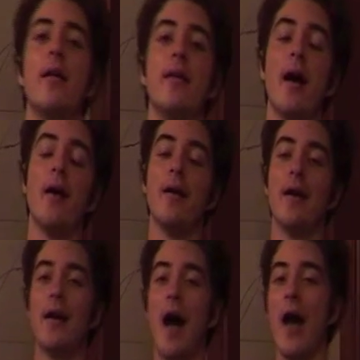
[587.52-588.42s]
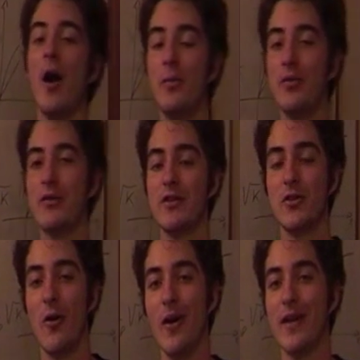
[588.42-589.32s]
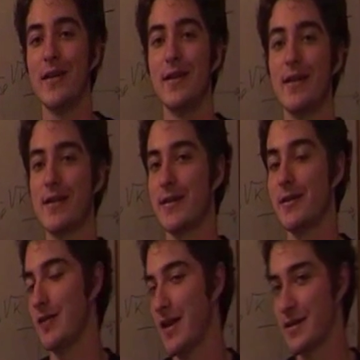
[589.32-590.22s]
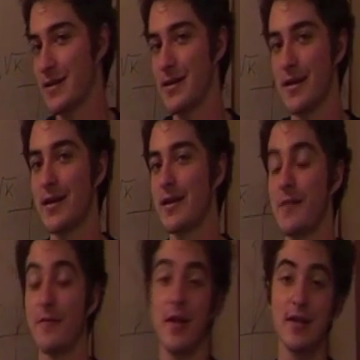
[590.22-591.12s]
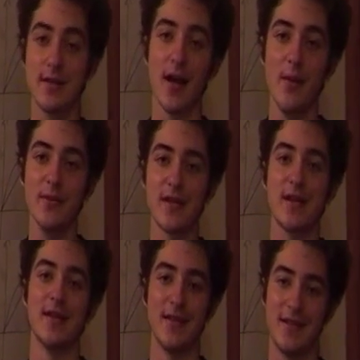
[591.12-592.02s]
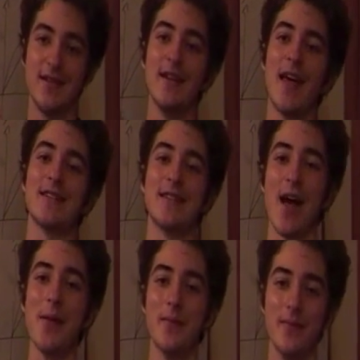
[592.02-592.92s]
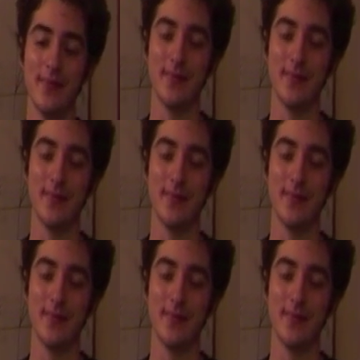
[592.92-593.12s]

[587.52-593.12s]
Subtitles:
Now, I hope you've enjoyed this little lesson in infinite sums. See you next time.